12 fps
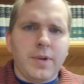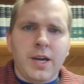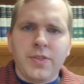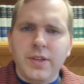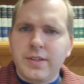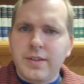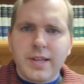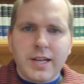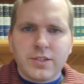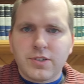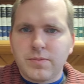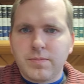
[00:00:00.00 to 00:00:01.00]
I think
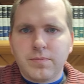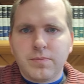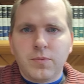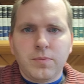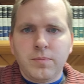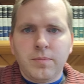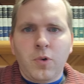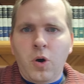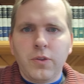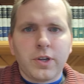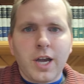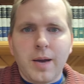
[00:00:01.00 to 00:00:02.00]
that's
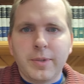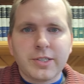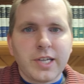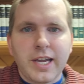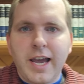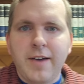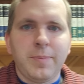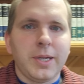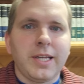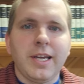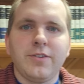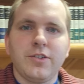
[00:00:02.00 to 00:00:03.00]
all the comments I have, but
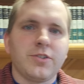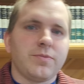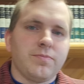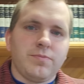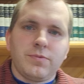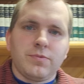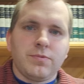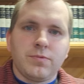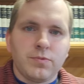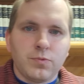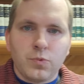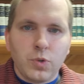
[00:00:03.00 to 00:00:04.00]
again, just
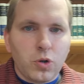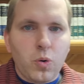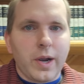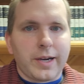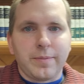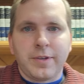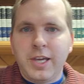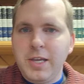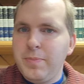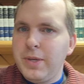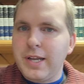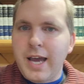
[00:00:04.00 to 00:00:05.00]
real quick,
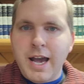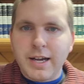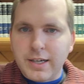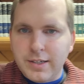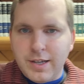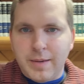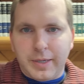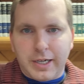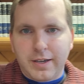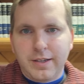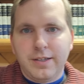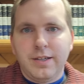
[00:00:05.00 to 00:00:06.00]
keep it academic.